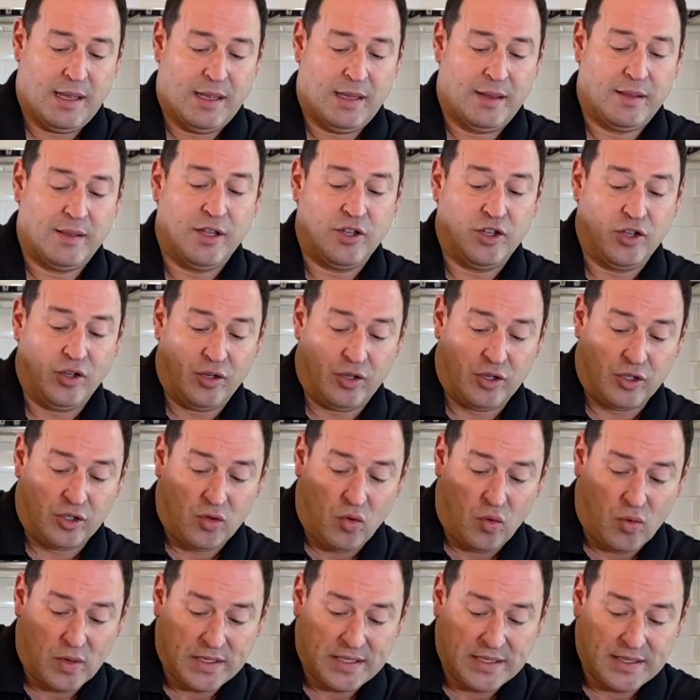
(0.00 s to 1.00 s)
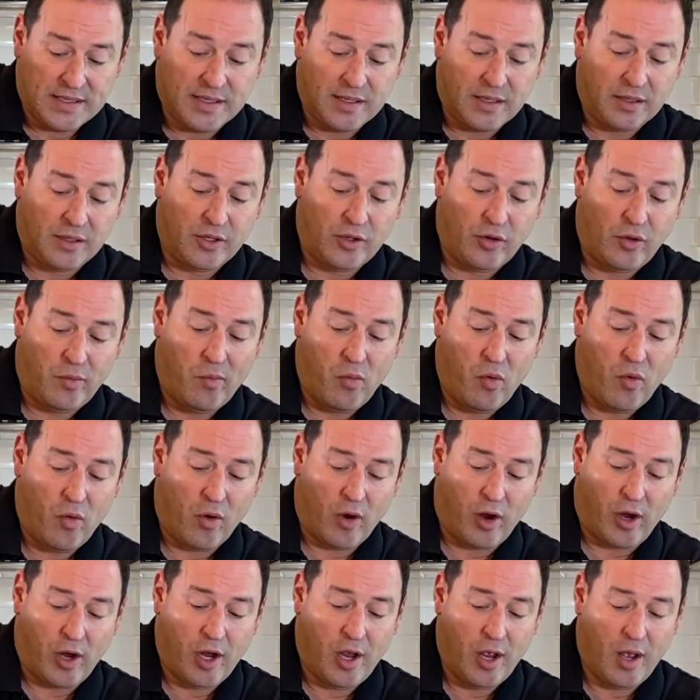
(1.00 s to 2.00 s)
then you're gonna twist it a little
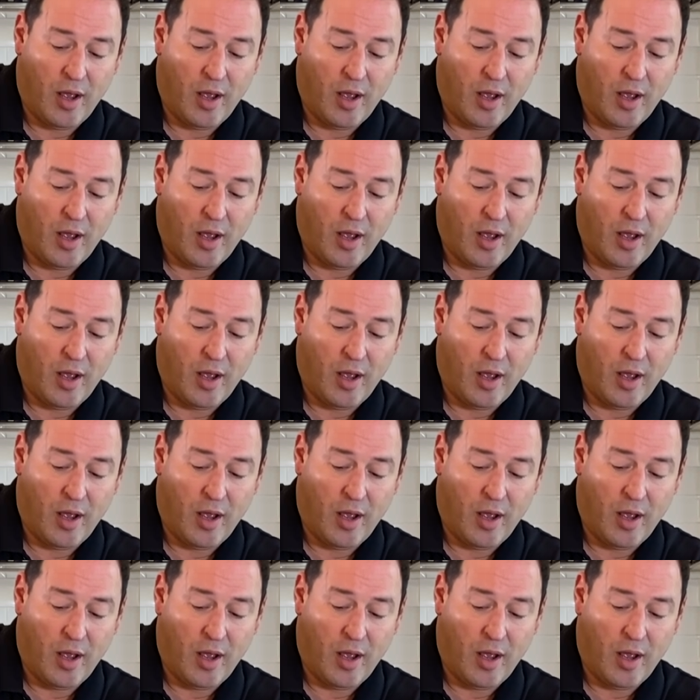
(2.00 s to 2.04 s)
more.